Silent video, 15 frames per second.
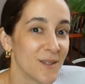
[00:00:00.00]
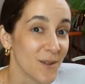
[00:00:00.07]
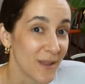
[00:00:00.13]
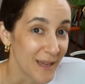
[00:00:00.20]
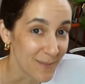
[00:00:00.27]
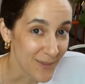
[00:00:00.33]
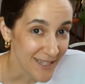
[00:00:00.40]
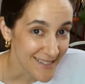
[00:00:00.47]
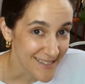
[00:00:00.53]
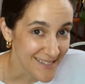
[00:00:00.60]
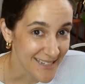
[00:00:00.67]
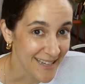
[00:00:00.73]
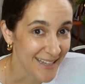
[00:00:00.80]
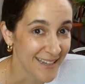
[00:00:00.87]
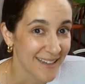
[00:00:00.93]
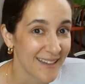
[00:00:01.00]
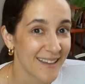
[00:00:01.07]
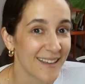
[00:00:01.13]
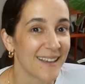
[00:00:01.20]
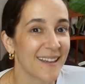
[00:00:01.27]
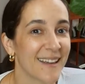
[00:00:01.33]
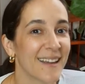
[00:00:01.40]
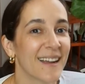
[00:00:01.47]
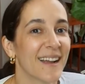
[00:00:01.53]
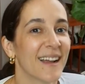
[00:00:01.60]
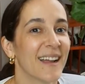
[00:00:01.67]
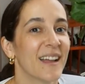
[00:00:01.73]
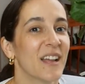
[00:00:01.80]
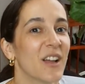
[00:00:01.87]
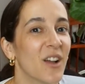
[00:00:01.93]
So that being said,
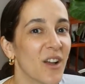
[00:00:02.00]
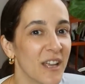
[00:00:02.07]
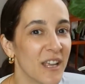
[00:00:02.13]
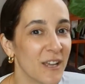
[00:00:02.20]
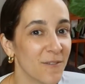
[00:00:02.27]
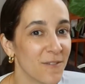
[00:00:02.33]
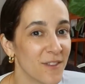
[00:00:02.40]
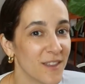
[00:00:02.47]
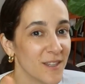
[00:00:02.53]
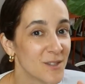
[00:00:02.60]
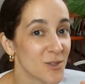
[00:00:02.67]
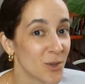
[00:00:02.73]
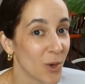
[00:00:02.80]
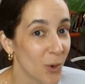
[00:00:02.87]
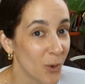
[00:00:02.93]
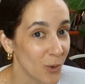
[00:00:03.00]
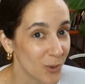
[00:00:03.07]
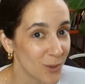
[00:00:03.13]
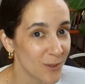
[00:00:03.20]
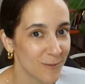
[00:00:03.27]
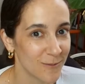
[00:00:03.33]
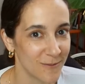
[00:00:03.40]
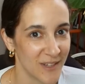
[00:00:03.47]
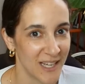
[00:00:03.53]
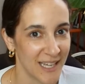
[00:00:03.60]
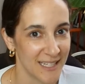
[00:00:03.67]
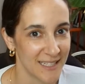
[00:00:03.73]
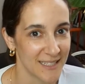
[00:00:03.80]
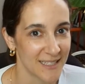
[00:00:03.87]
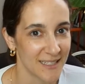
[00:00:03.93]
if the total
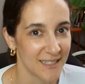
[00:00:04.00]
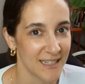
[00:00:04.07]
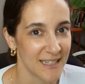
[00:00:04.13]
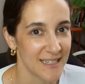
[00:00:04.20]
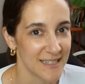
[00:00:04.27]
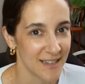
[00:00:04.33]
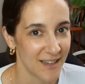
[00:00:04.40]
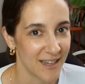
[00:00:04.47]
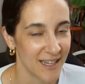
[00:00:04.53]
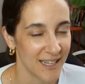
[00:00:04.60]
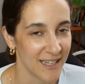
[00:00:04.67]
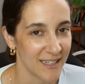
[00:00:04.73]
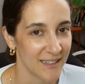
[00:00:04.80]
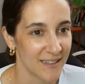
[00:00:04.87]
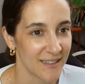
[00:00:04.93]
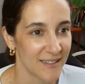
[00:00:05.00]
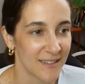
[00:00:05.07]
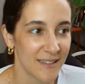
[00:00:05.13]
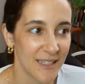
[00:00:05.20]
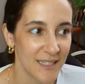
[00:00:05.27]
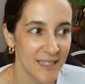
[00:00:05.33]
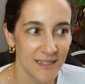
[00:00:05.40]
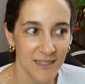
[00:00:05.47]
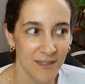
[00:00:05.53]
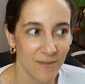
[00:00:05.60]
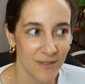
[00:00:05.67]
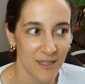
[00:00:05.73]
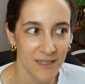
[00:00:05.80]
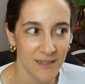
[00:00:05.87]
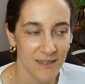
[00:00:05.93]
fat is high, that
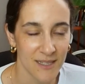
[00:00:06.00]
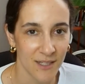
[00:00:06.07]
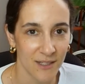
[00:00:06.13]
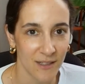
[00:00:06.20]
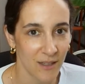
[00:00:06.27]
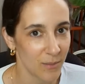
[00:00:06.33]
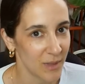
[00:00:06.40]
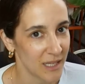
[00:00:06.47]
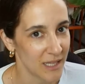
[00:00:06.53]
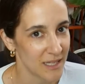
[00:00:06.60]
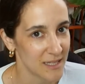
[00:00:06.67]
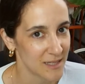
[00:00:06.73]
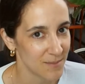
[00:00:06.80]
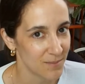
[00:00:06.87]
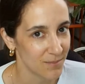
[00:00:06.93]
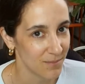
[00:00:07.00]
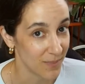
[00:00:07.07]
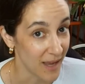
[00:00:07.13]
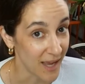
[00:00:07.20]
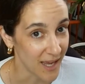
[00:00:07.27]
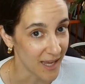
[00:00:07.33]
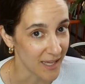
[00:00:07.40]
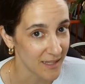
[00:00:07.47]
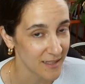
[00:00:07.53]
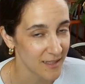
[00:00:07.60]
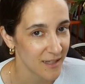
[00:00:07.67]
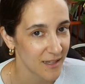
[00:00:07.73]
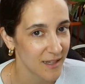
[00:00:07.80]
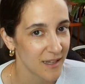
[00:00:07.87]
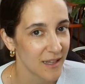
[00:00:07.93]
doesn't necessarily mean it's bad.
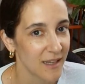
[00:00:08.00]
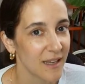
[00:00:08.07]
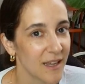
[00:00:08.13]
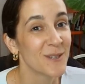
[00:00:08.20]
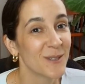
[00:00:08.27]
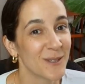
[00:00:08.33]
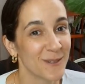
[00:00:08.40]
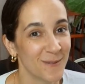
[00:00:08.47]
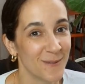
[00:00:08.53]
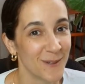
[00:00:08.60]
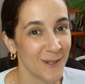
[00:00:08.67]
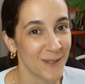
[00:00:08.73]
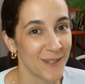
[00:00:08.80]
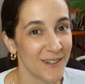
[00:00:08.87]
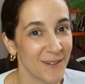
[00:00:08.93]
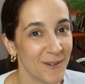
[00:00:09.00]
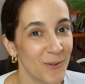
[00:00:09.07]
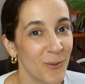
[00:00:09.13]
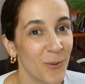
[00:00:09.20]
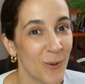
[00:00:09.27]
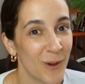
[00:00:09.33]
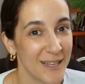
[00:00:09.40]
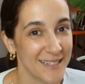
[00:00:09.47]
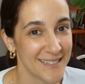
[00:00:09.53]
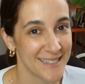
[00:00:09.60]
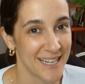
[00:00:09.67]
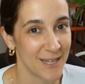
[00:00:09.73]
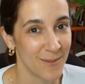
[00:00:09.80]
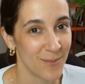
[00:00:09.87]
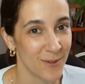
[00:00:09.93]
To look further, what
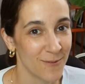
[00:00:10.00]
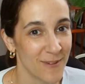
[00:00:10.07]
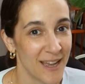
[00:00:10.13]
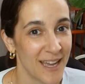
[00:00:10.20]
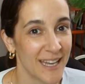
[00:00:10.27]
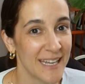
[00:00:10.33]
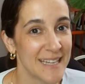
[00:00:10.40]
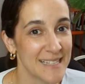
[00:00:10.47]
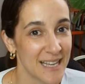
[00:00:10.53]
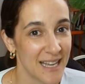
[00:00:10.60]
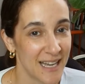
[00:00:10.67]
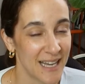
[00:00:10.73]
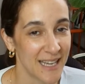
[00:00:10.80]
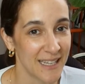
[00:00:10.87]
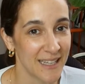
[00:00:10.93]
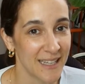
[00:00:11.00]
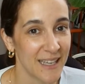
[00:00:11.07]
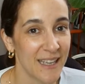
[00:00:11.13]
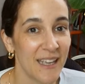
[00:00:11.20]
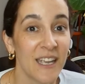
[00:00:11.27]
type of fat is high?